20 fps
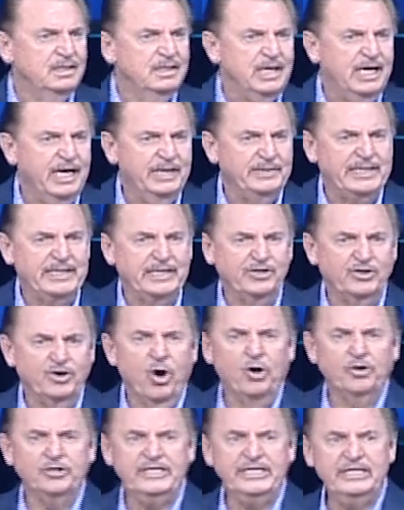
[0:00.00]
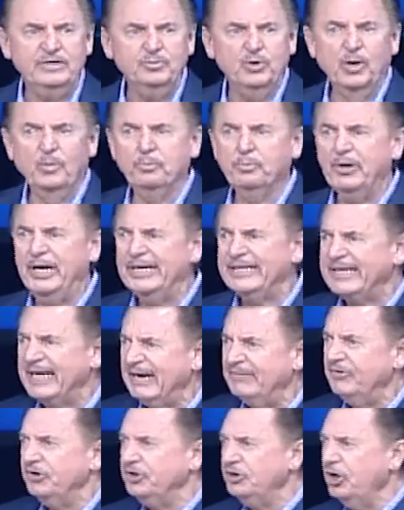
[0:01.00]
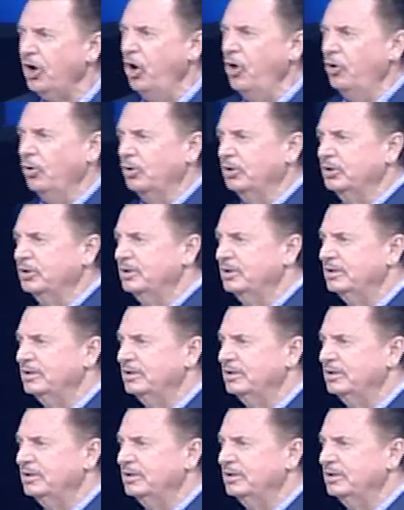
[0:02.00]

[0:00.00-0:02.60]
And that anointing will break every yoke